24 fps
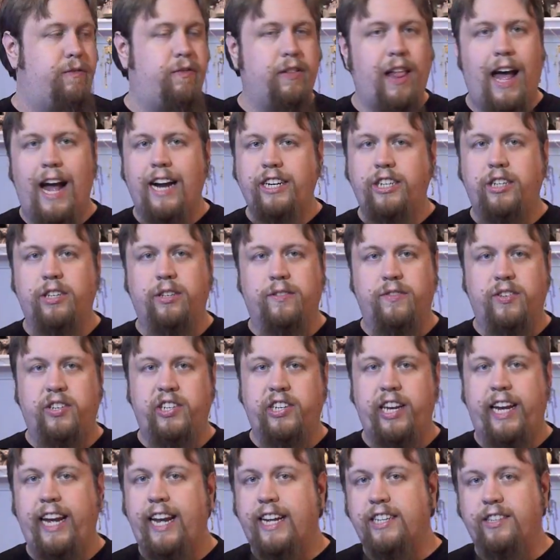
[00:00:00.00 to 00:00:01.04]
Flashes of
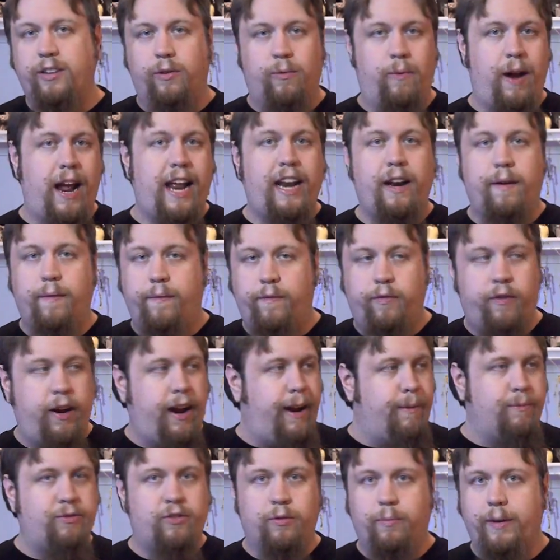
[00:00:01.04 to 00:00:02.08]
scenes and random
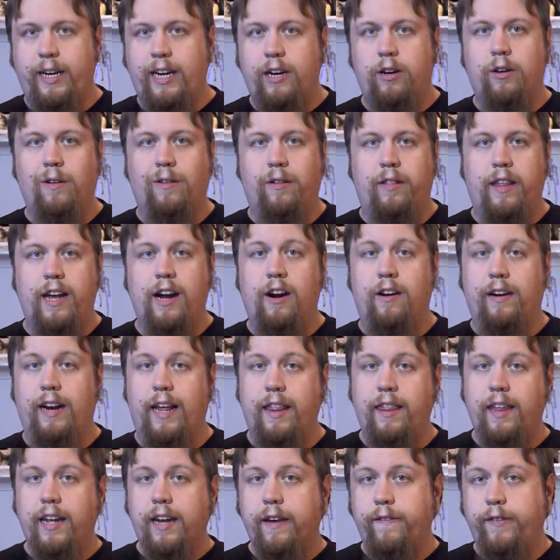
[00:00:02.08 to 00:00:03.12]
frames from here or there,
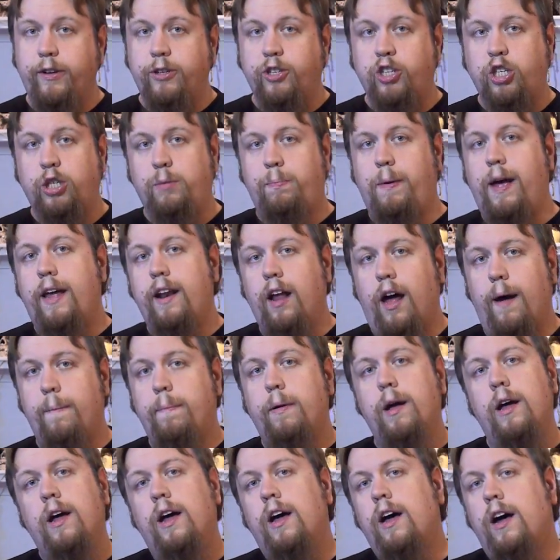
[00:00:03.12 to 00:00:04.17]
and I think if you sped
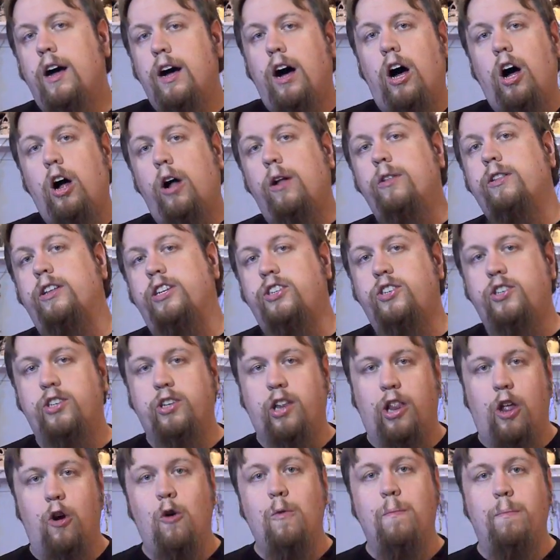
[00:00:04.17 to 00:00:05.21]
up all the
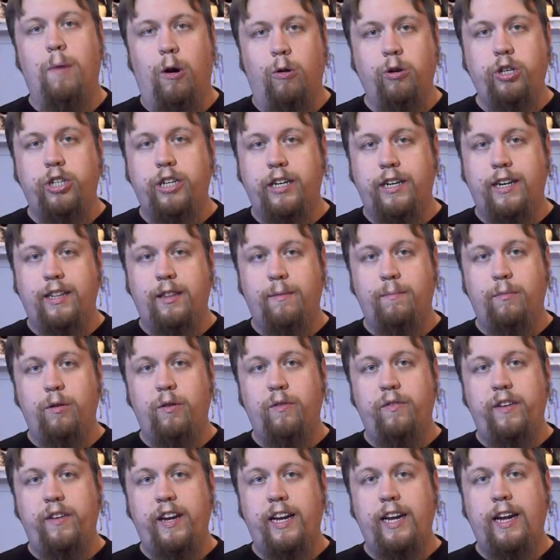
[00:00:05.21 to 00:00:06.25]
slow motion in the
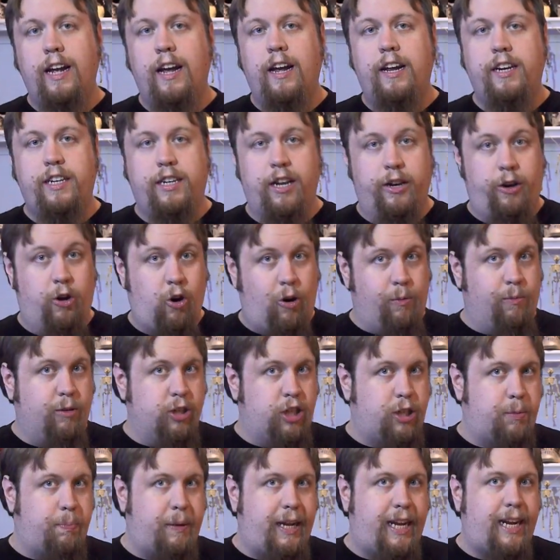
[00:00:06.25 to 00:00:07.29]
movie to normal
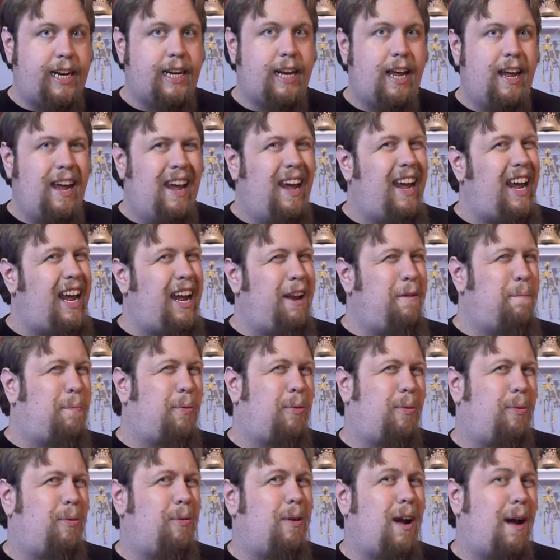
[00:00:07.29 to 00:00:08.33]
speed, it'd
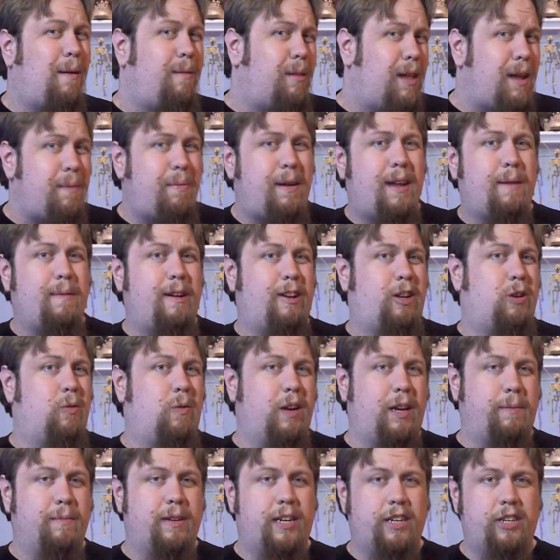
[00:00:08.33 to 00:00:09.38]
probably be about
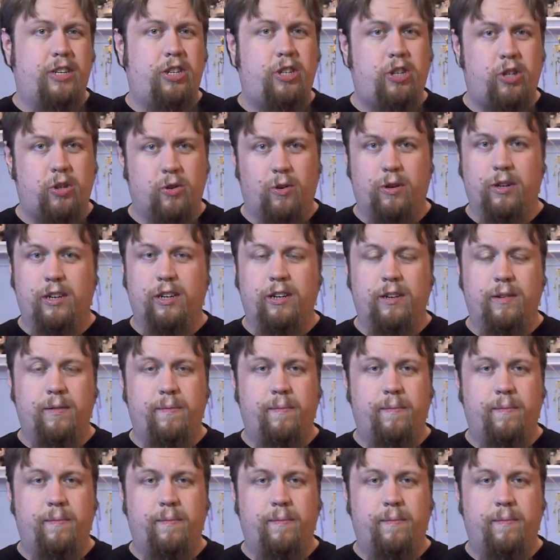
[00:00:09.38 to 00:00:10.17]
20 minutes shorter.